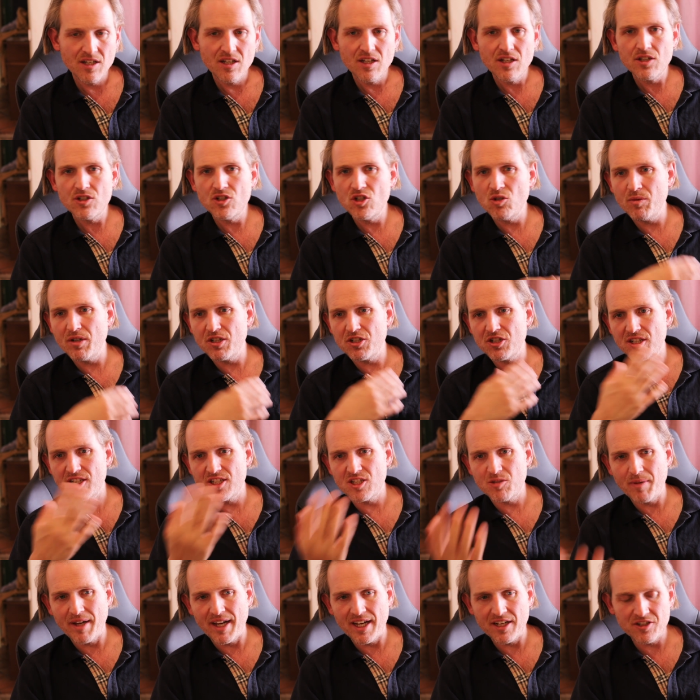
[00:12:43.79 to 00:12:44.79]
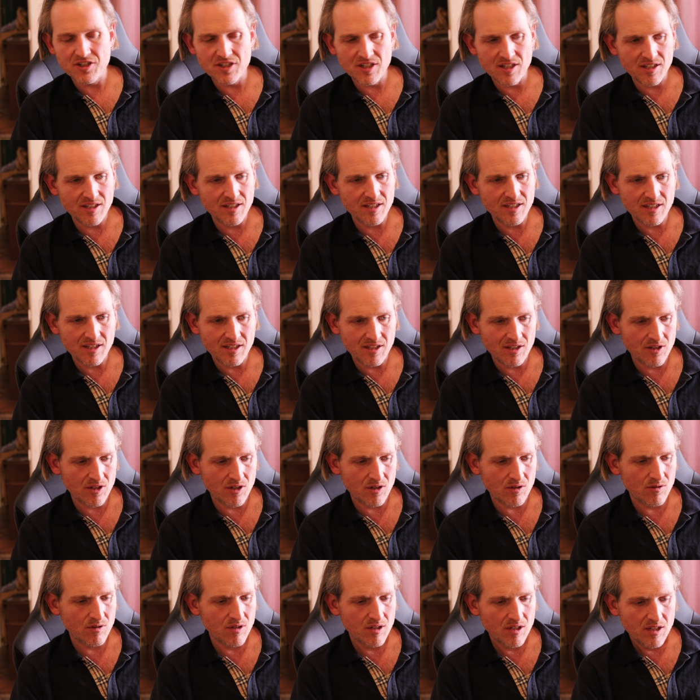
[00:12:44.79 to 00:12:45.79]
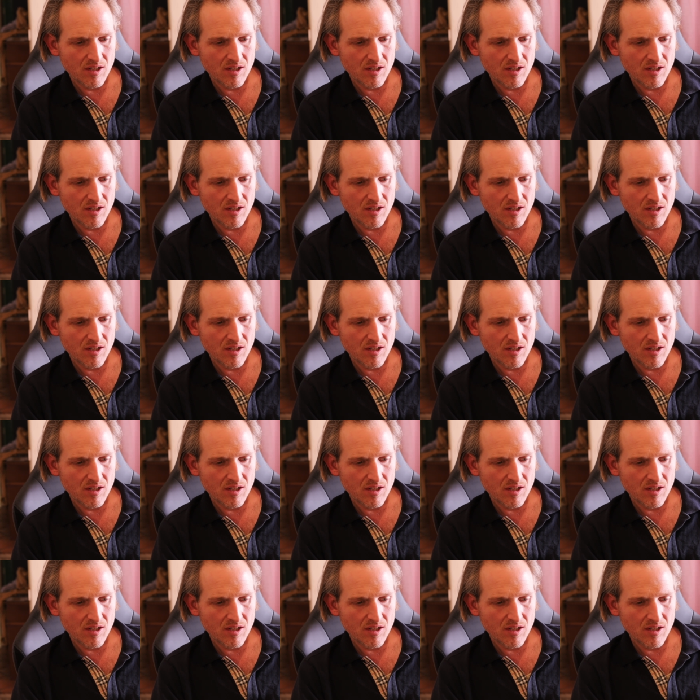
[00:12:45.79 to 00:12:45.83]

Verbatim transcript: Too much expansion, you know,